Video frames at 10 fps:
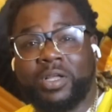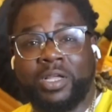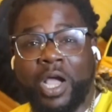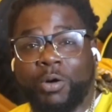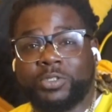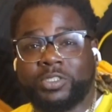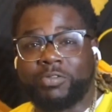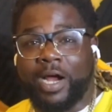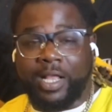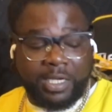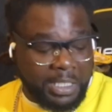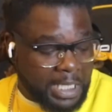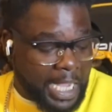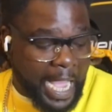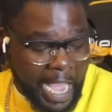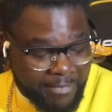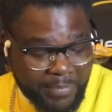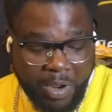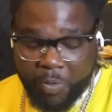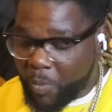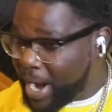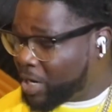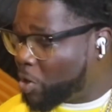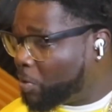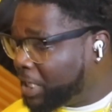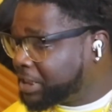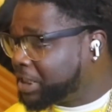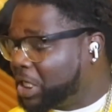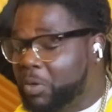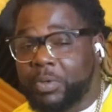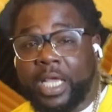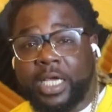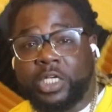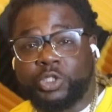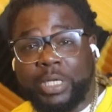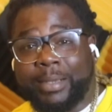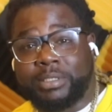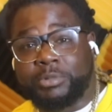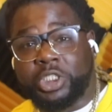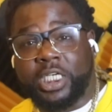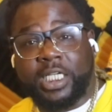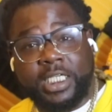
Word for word: Ghost Ryder. I've been waiting on this little nigga to drop some shit.